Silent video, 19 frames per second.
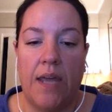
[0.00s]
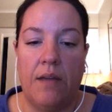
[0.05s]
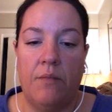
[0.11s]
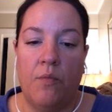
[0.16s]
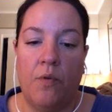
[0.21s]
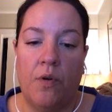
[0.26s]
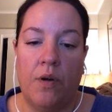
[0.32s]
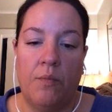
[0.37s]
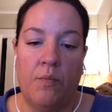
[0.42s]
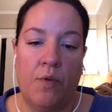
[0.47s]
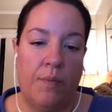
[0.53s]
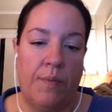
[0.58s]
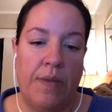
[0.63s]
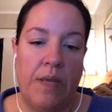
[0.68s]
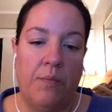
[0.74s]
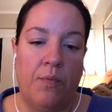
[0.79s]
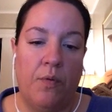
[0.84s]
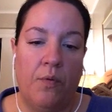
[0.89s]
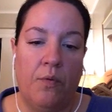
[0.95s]
and more
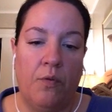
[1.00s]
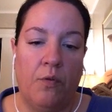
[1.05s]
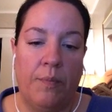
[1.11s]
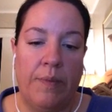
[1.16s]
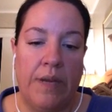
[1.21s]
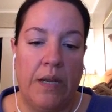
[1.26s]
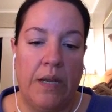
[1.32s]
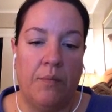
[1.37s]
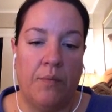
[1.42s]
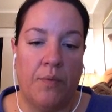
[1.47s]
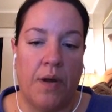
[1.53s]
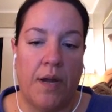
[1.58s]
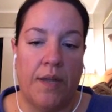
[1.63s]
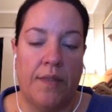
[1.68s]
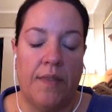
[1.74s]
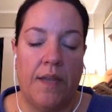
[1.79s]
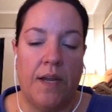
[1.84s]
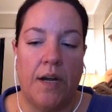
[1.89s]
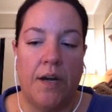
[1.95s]
people were being
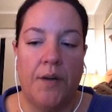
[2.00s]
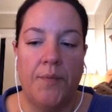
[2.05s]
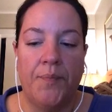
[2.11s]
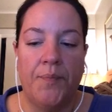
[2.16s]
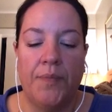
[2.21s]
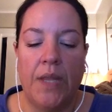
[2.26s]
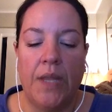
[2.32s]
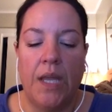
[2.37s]
brought there.